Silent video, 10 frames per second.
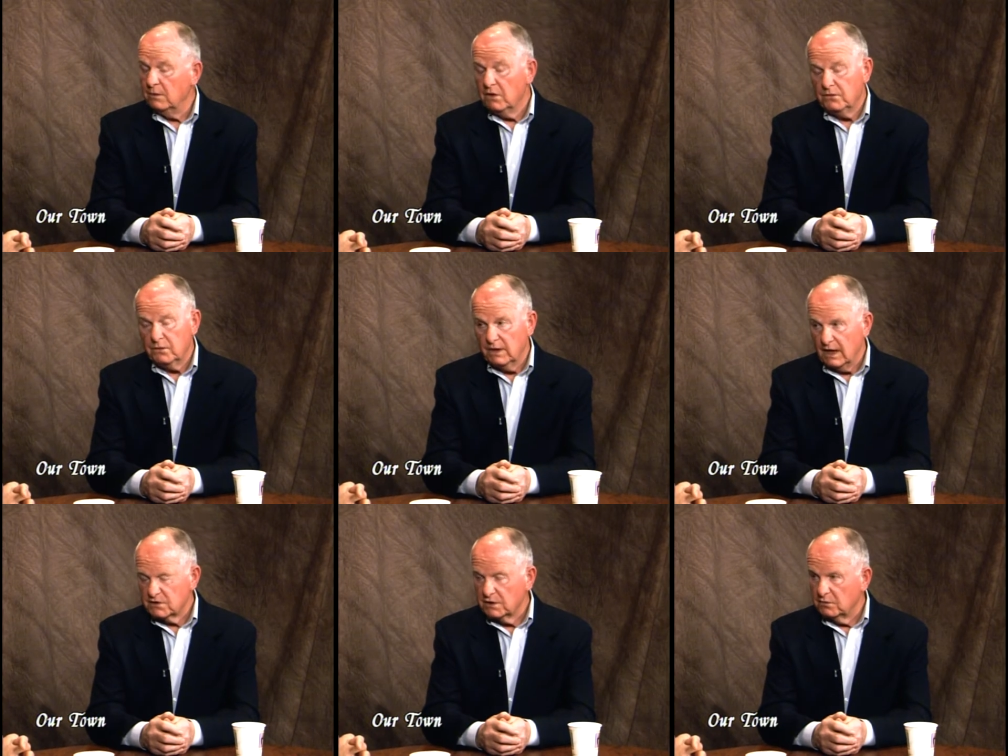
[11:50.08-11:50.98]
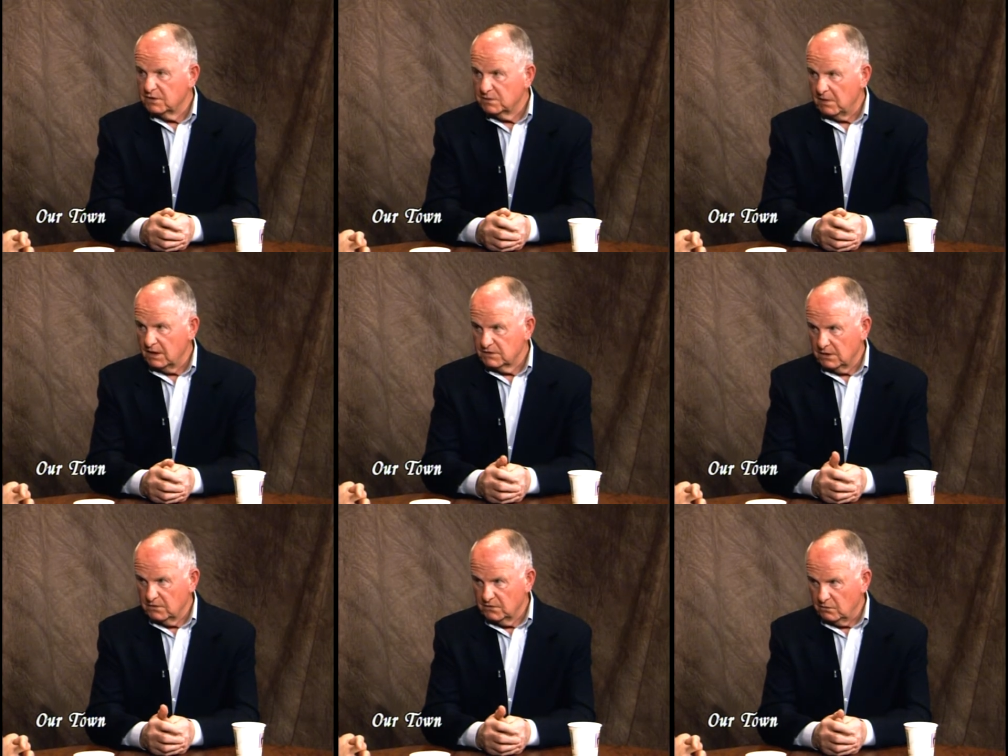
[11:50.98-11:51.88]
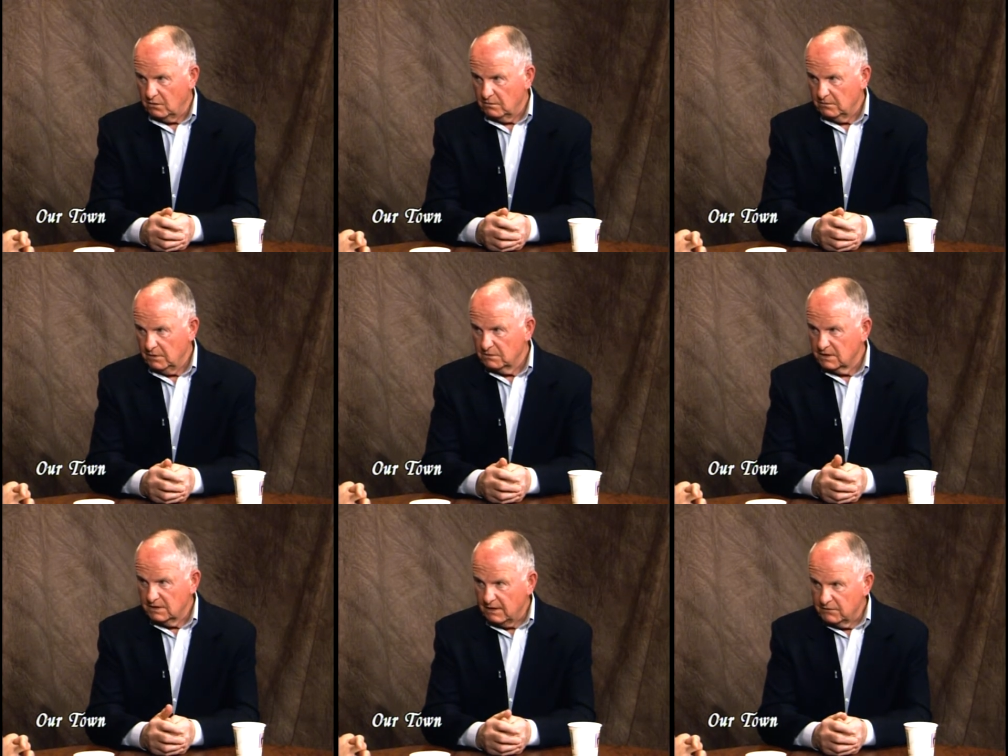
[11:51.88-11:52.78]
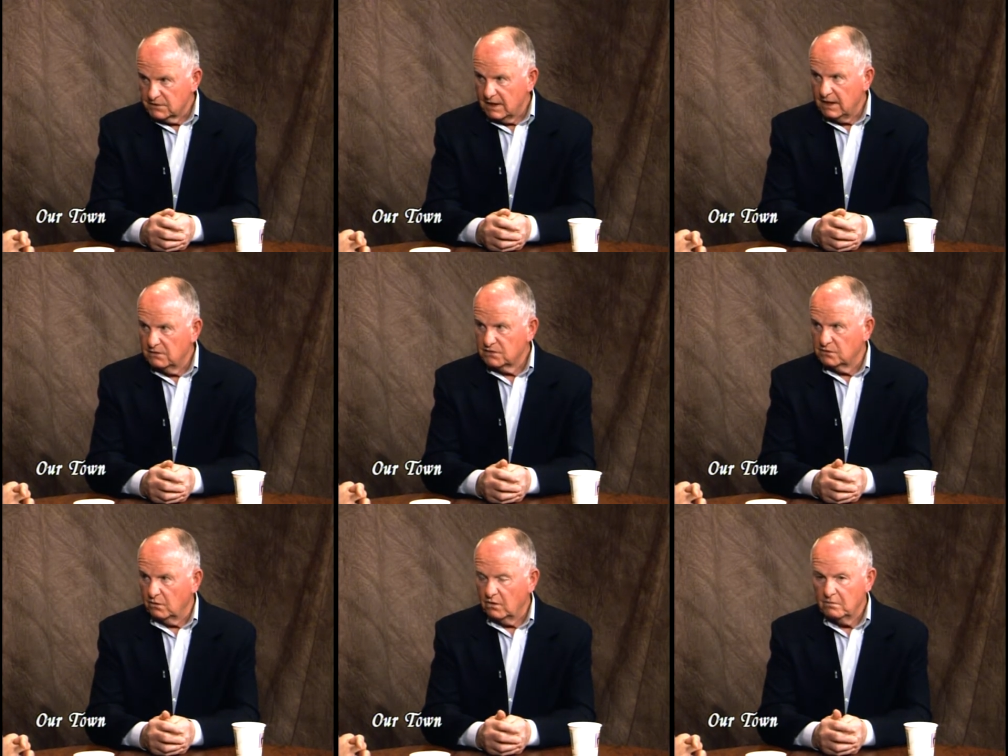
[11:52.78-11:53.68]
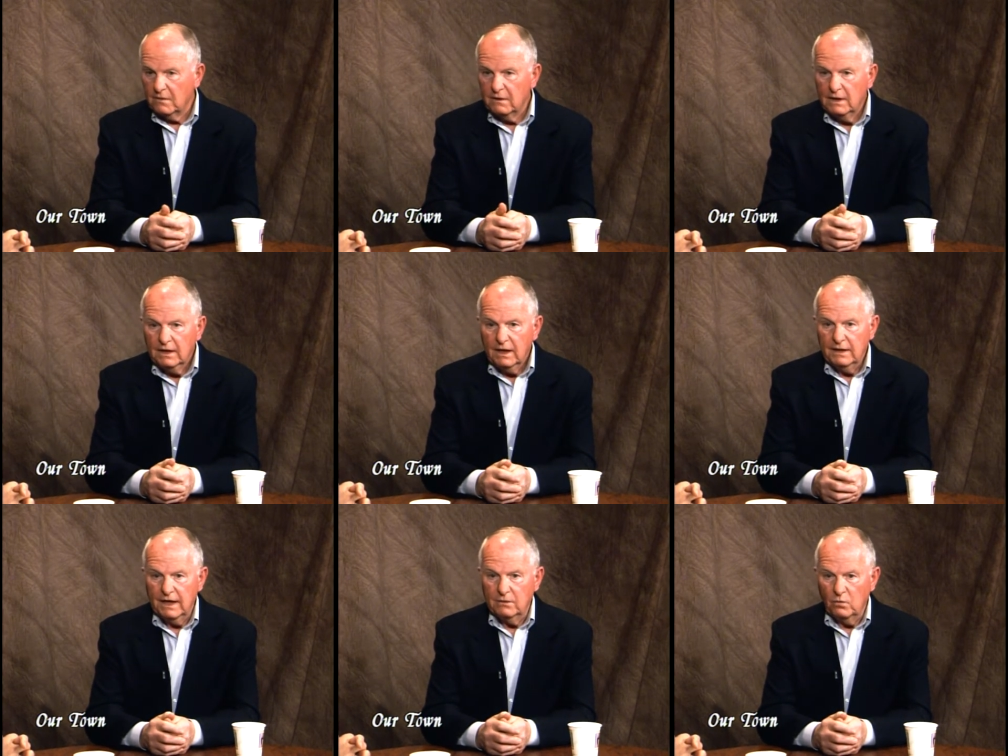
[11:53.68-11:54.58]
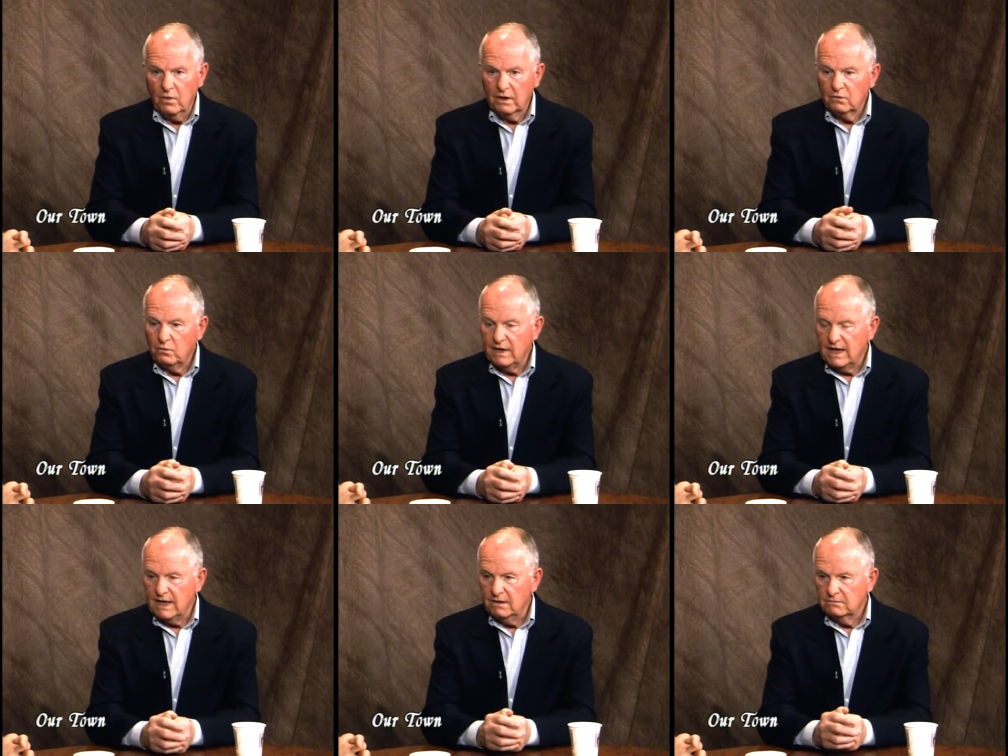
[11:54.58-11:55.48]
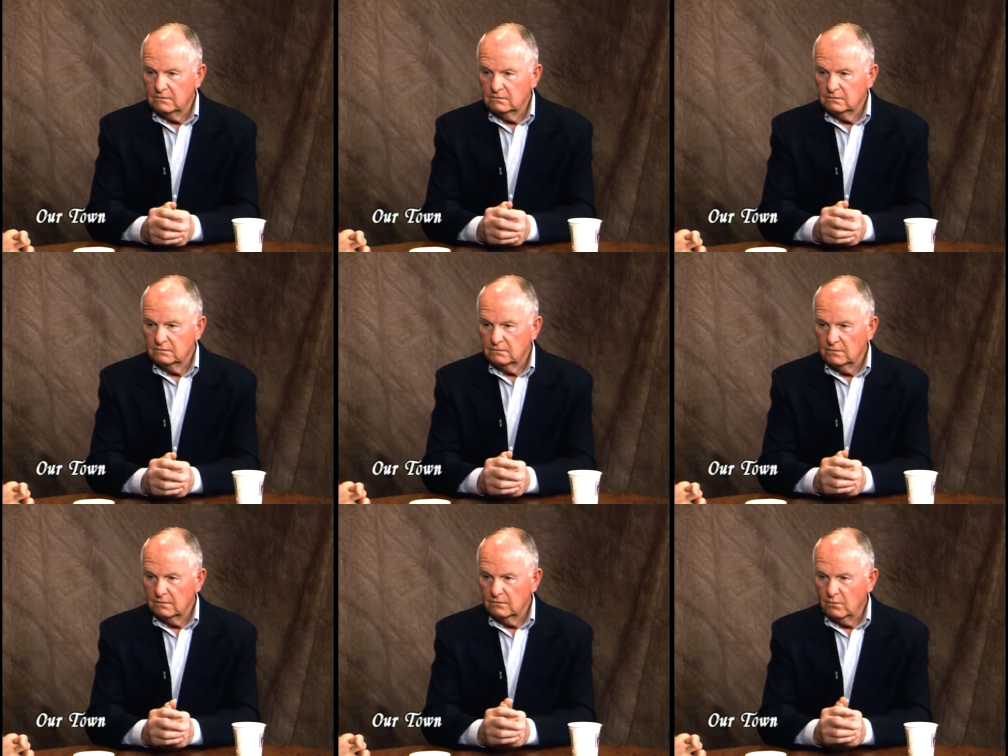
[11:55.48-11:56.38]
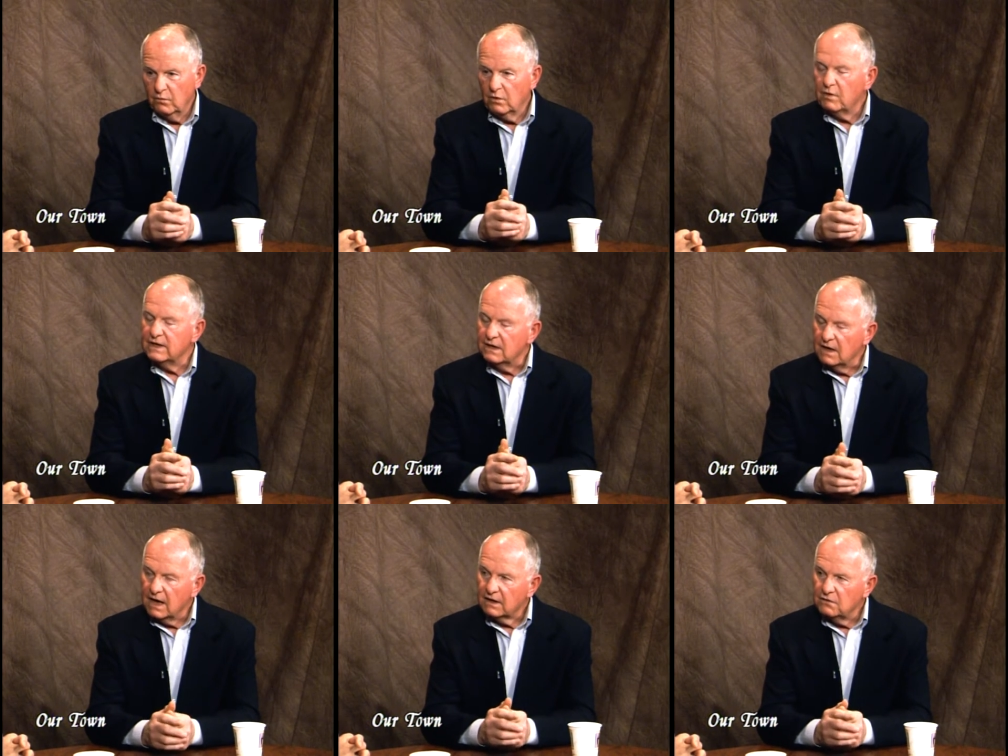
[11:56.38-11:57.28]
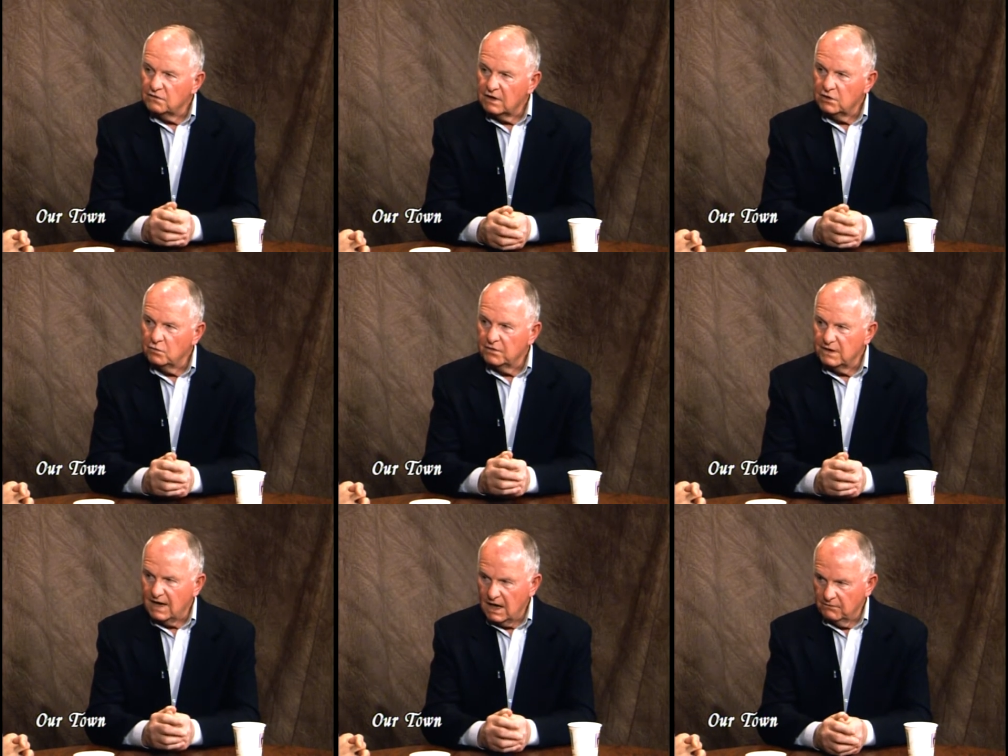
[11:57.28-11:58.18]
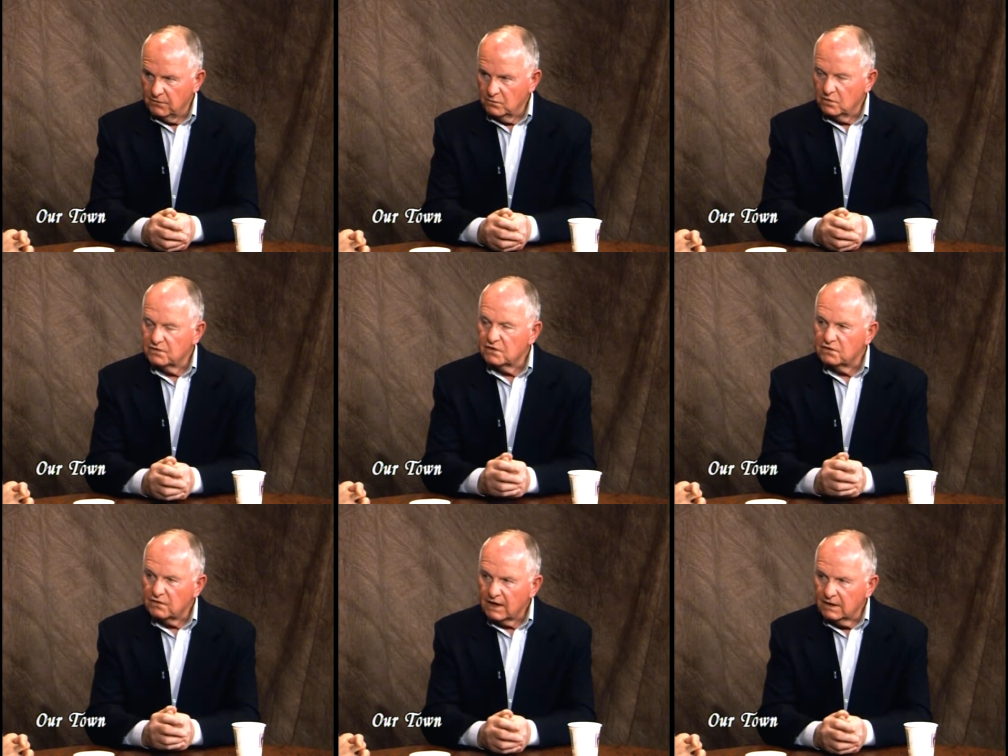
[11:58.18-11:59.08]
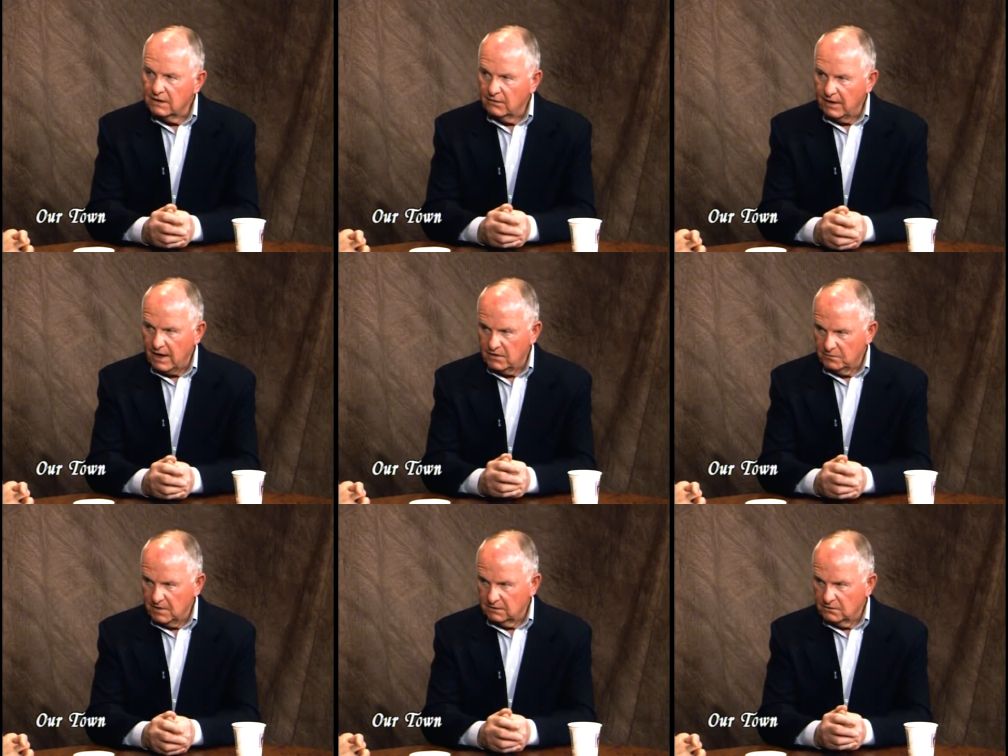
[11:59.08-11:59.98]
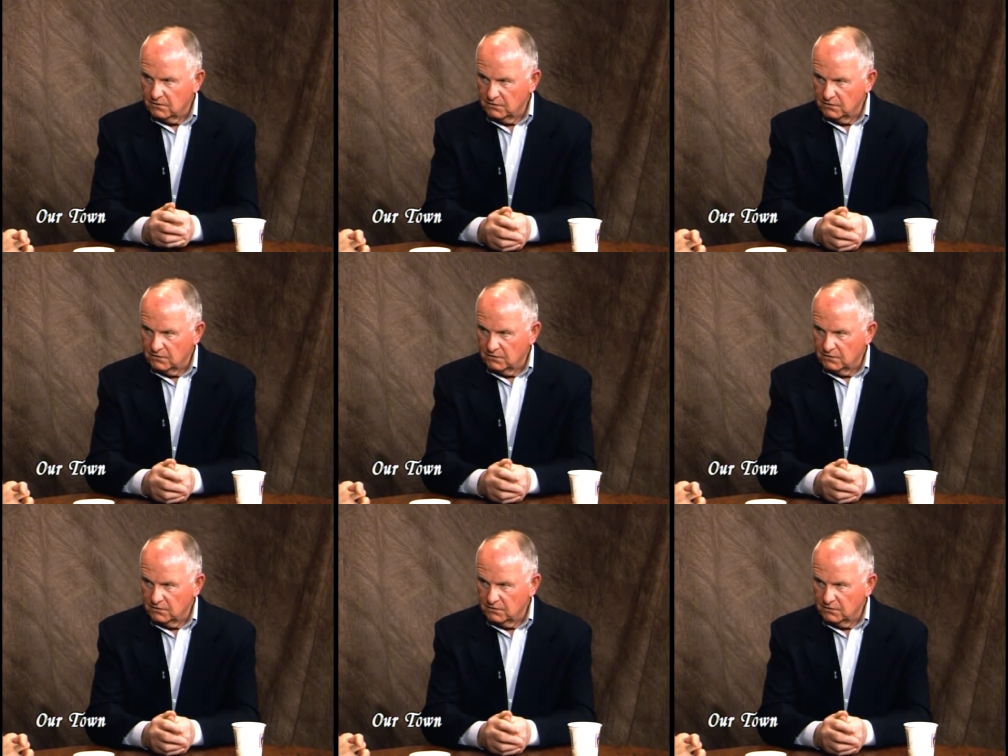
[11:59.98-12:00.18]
we went through an excellent response on the storm. It was a devastating storm. And where we where we did not continue with the effort was the secondary aspect of the